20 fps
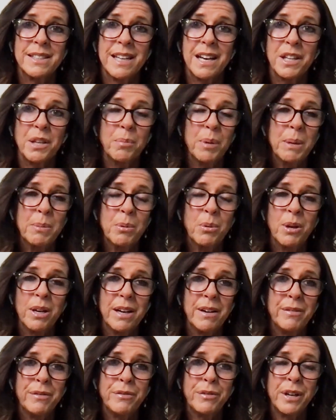Other people
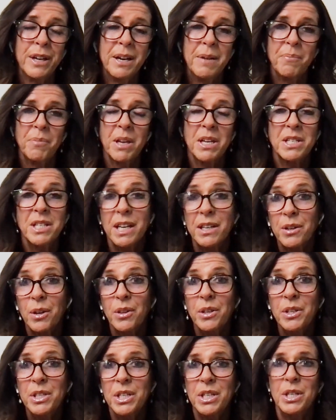love
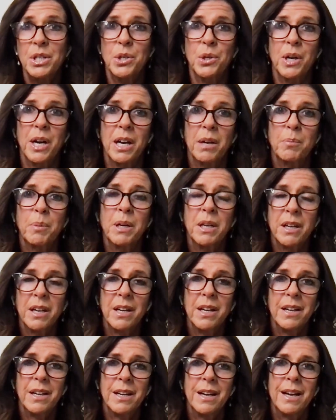technology to track, but
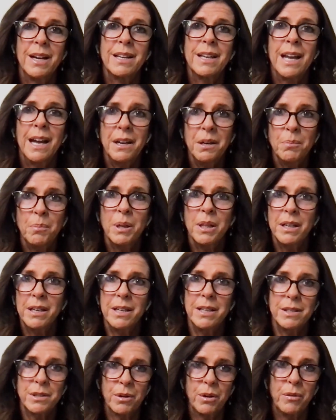
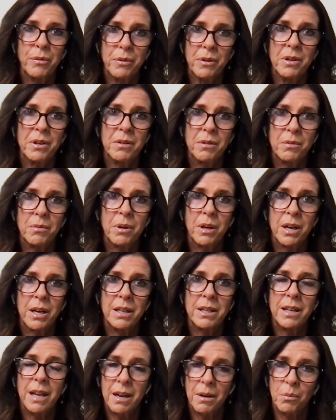accountability is often,
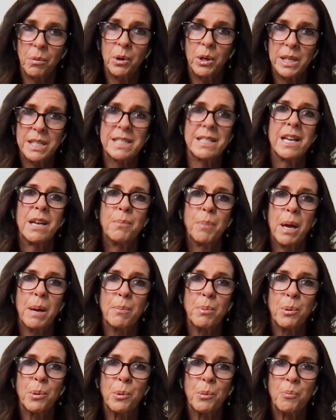again, where I see
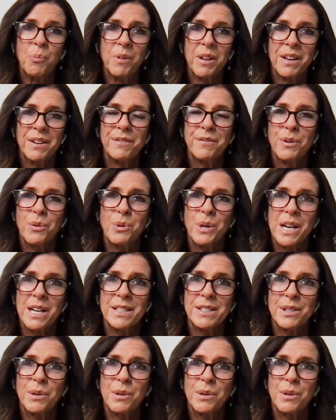people fall down.